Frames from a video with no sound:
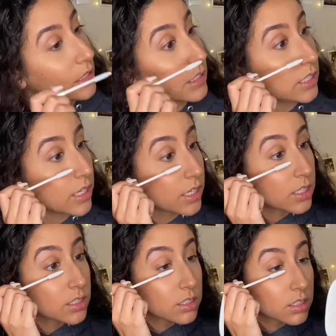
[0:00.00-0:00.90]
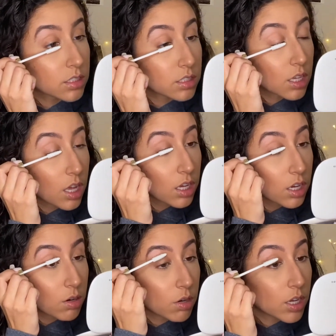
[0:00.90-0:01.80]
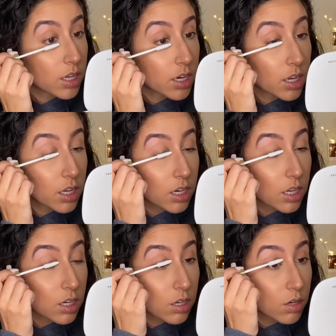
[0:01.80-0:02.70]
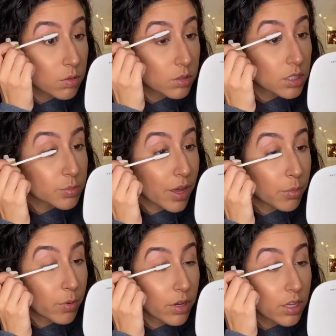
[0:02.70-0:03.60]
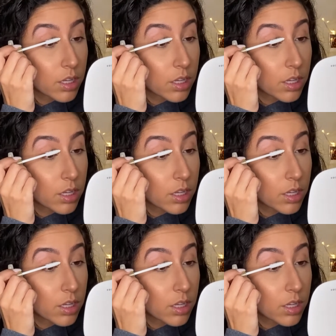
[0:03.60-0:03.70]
yeah, let's go ahead and coat this bad boy.